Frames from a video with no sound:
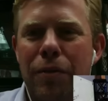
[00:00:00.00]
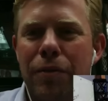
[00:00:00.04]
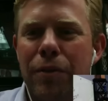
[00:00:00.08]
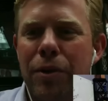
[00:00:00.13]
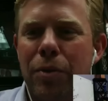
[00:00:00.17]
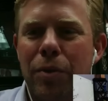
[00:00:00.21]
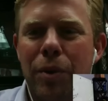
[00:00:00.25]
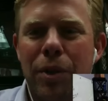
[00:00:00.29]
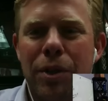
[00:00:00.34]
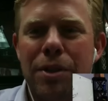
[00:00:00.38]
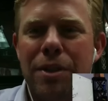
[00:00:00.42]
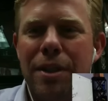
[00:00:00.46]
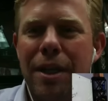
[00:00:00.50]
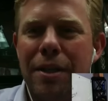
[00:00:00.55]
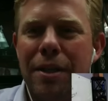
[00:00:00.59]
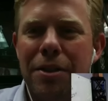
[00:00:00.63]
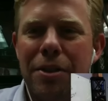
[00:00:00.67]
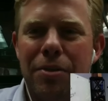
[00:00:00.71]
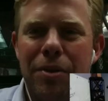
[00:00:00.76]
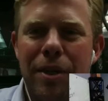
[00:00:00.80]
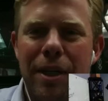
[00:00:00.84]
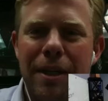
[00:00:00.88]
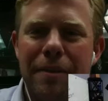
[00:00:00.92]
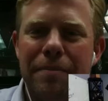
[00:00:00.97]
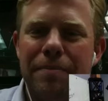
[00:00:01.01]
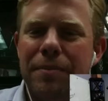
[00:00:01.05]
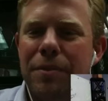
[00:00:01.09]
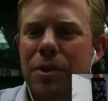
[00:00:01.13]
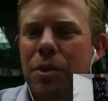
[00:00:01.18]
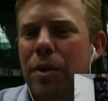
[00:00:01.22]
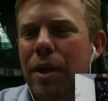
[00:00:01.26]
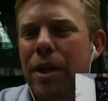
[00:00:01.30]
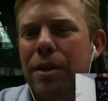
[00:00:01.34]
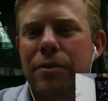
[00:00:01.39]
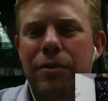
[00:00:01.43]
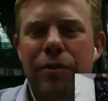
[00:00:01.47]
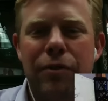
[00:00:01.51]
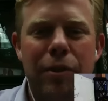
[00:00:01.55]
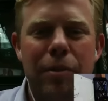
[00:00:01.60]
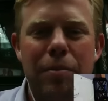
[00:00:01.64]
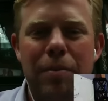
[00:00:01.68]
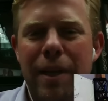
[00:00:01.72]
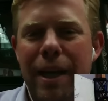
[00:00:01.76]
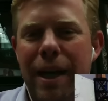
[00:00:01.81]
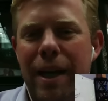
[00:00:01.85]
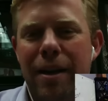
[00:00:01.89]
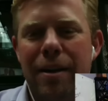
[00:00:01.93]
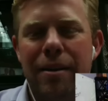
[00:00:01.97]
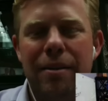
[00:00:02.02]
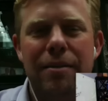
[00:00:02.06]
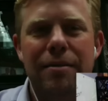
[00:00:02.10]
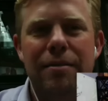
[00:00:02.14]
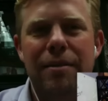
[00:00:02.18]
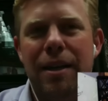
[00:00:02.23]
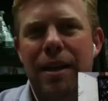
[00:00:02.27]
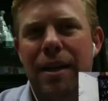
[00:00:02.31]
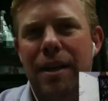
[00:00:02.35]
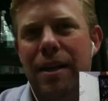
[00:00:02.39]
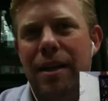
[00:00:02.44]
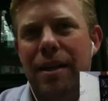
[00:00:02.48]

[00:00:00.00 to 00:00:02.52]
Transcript: offered a real estate degree. Transferred from there.